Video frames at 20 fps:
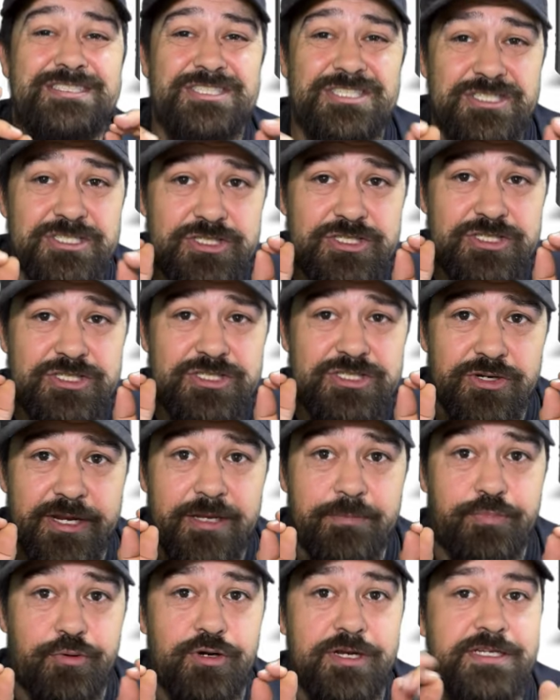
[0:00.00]
sturdy
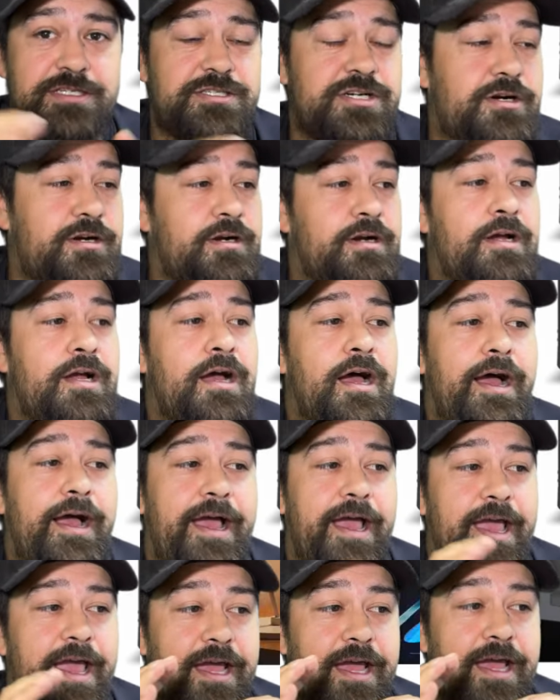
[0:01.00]
printer,
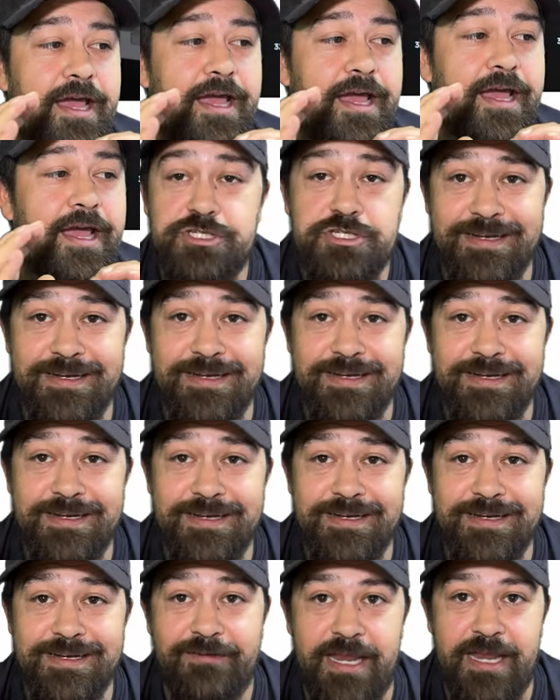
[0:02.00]
and you shouldn't
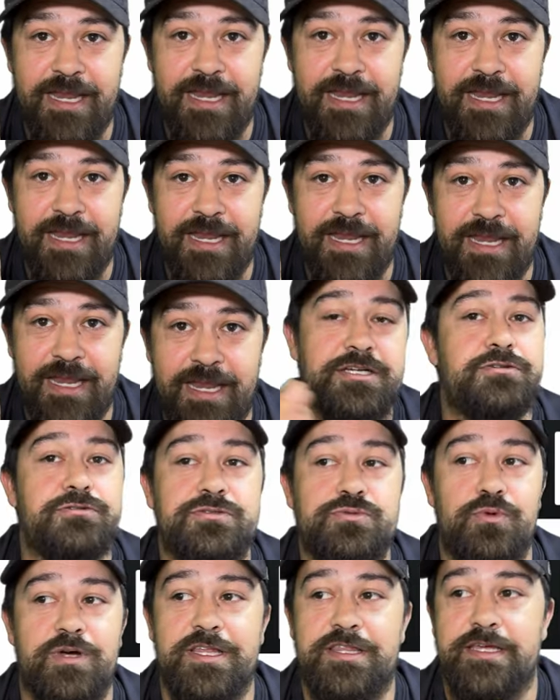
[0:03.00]
have any
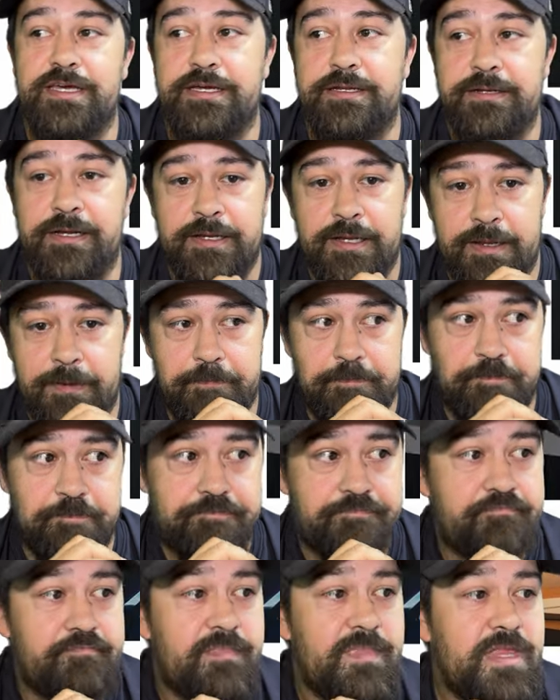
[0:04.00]
issues with it.
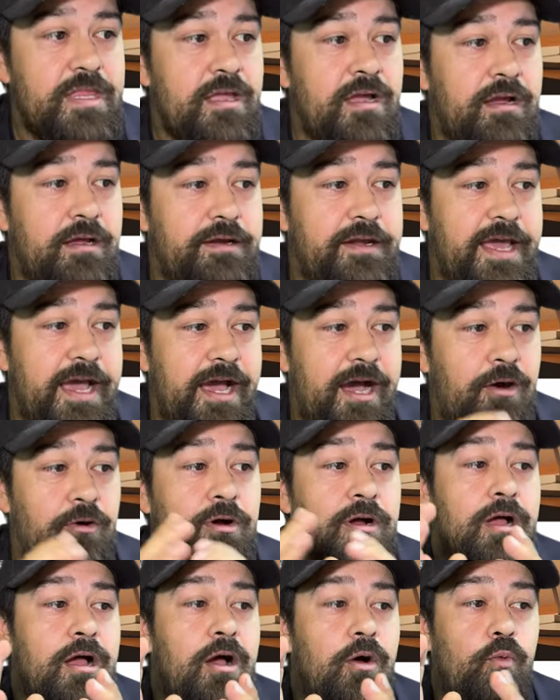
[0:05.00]

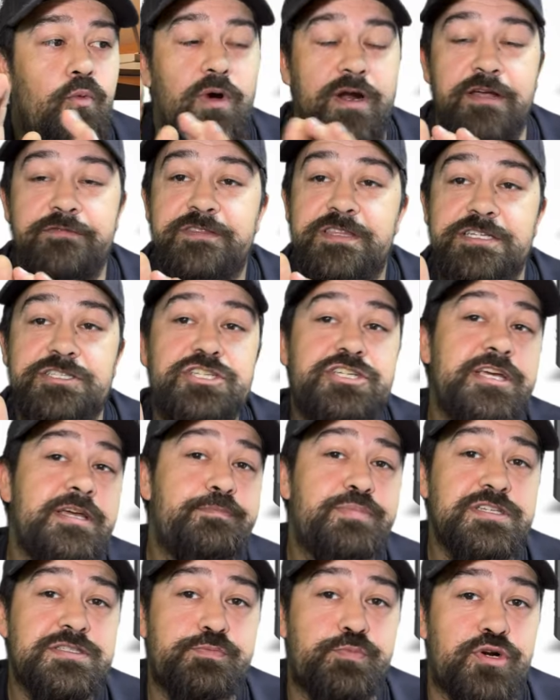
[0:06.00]
Now, one of the cheapest